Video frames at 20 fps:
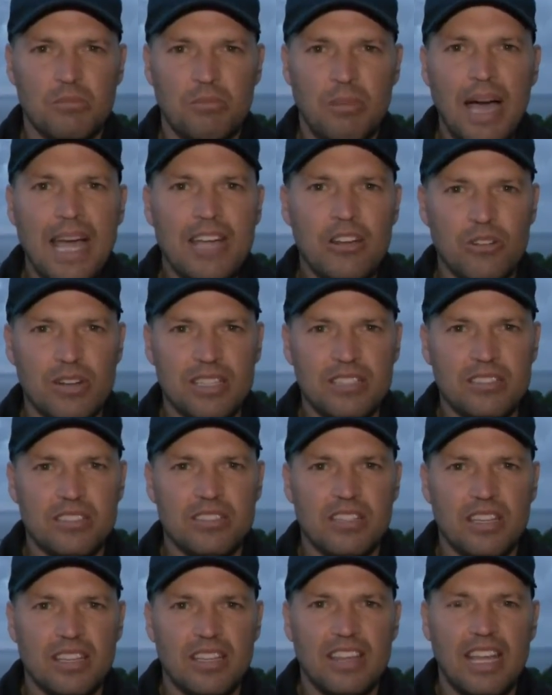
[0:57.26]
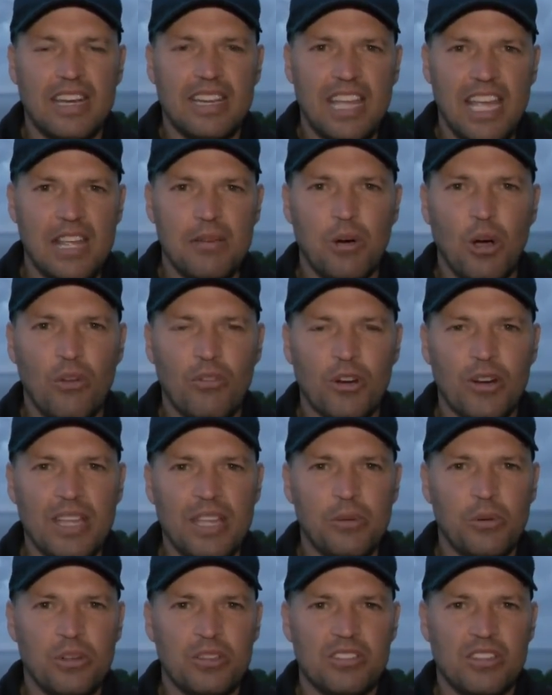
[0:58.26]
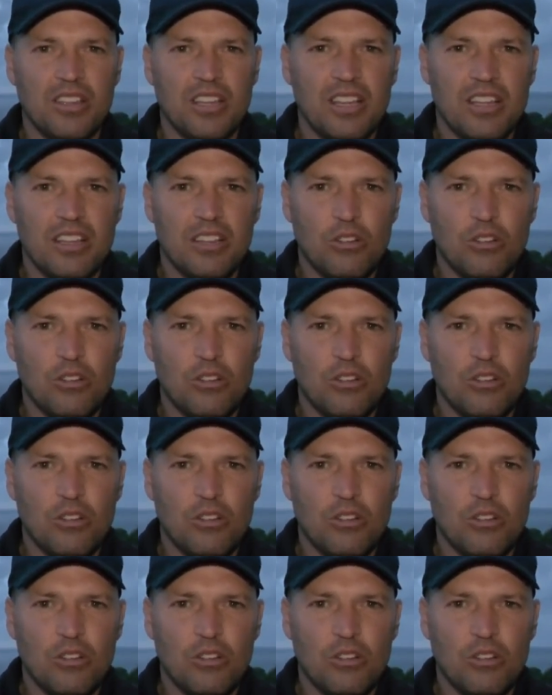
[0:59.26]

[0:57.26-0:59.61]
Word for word: migrants that came over. It was